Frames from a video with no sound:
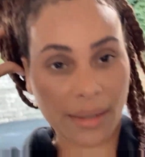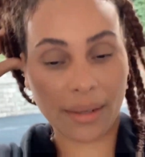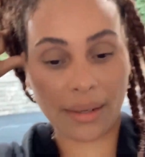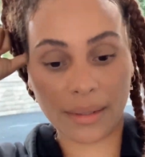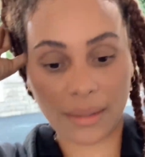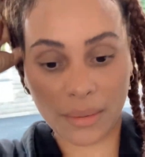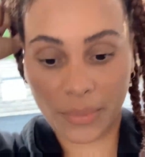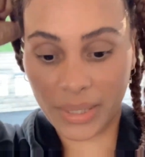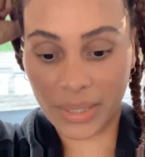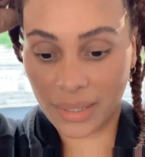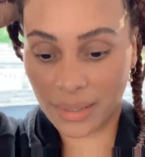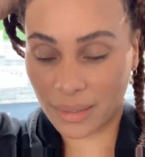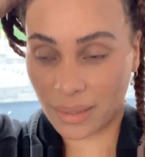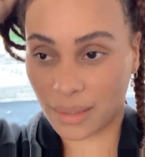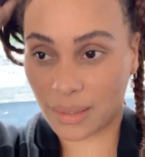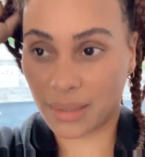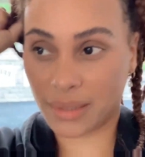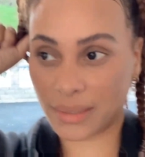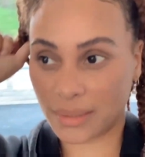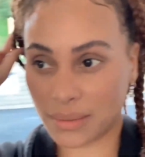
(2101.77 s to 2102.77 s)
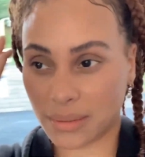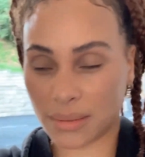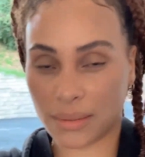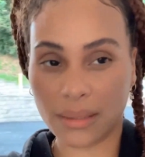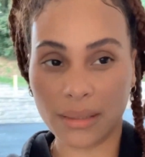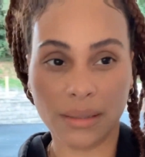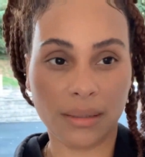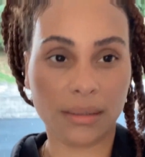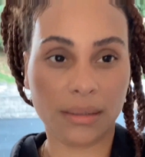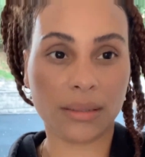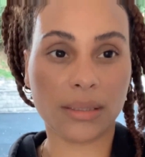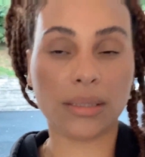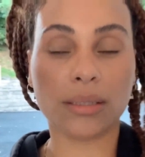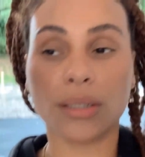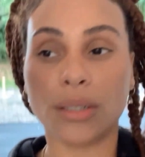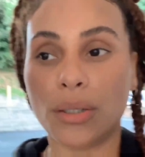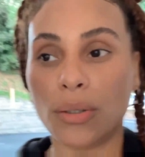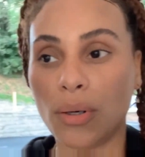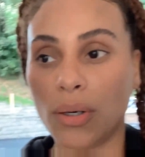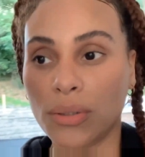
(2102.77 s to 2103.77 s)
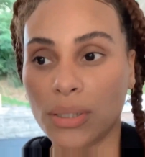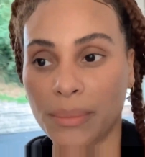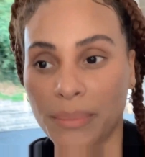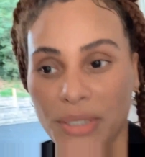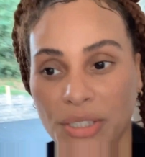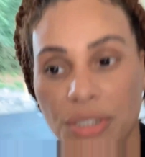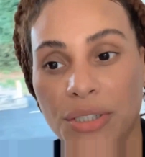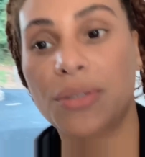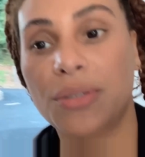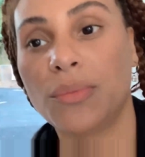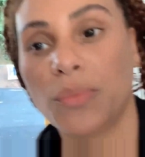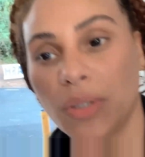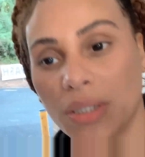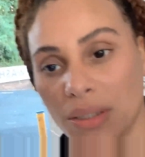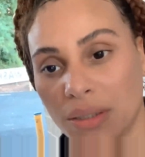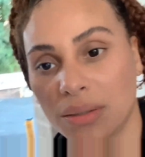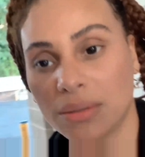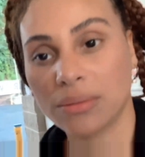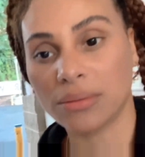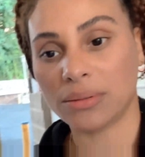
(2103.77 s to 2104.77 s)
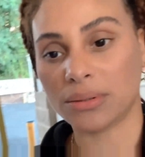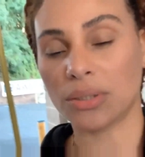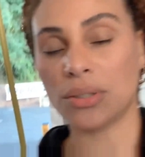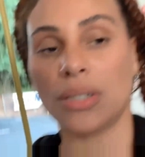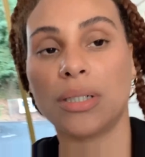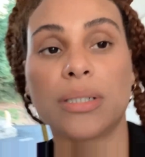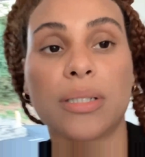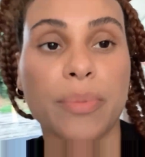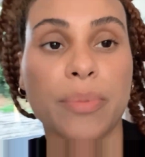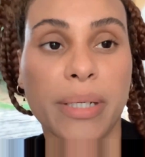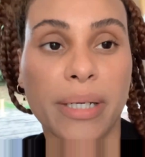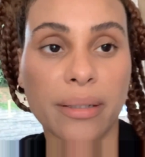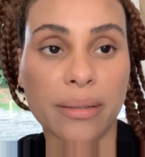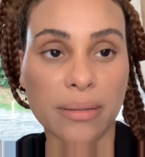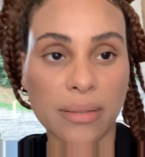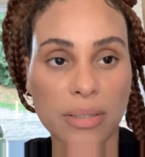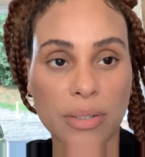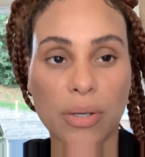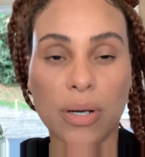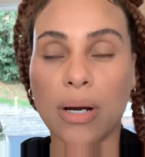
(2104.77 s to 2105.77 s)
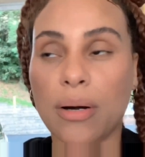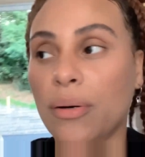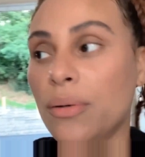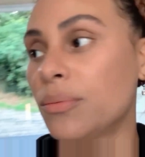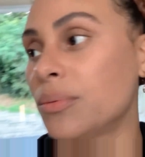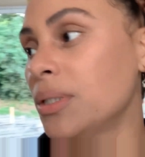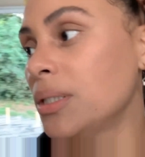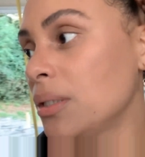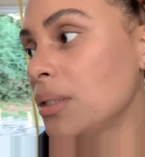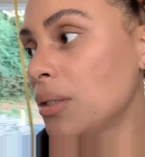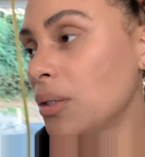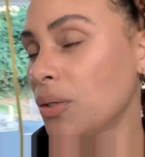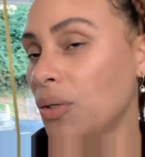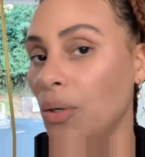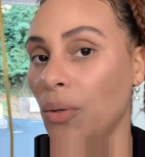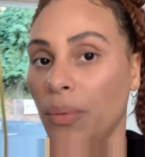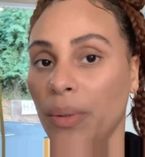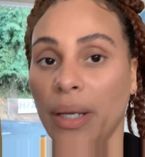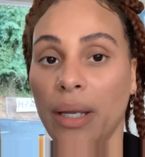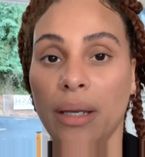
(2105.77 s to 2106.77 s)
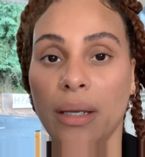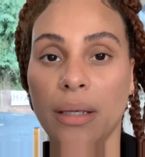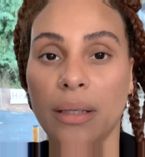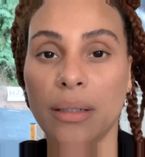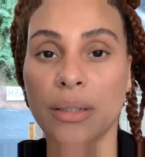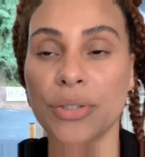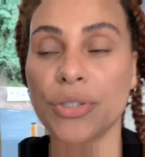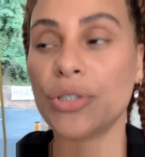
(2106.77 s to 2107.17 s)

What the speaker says: Anyway guys, so let me show. Well, the car's wet, so I'll go in and